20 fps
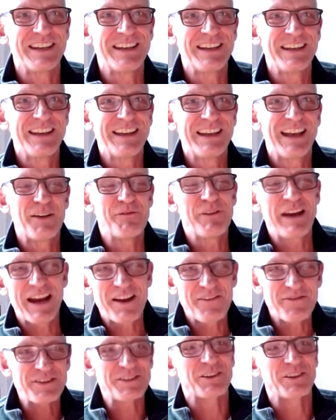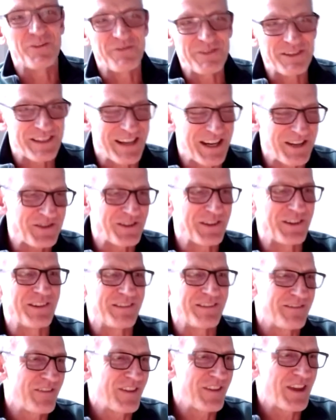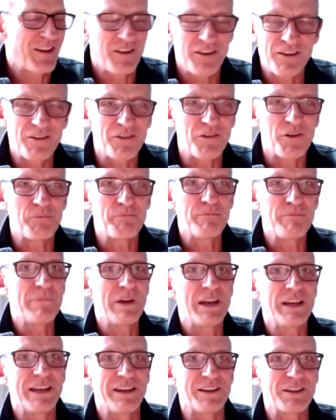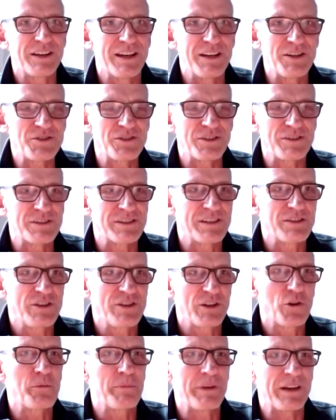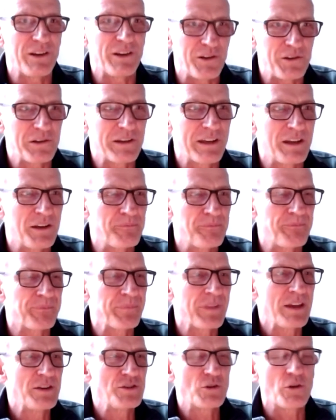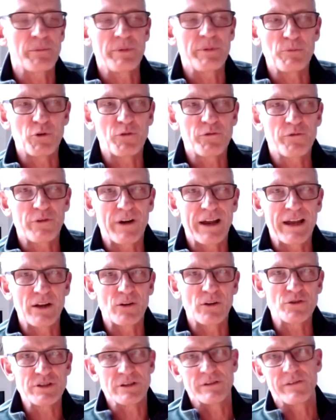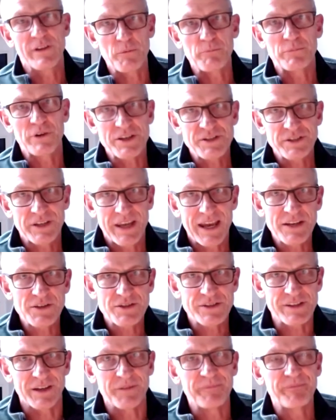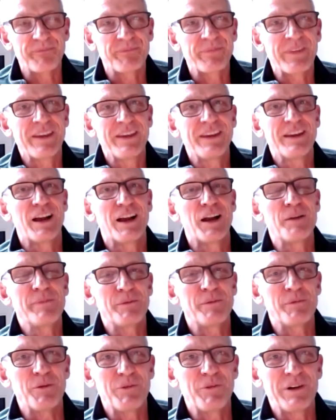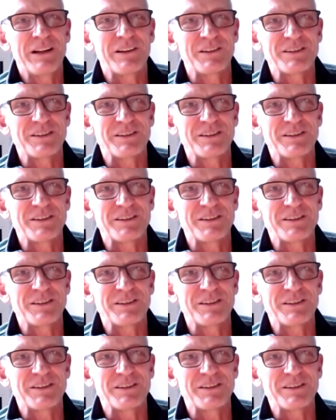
And we had this conversation on many occasions, and she got a bit older, she got a bit more frail, she developed breast cancer. I remember it well.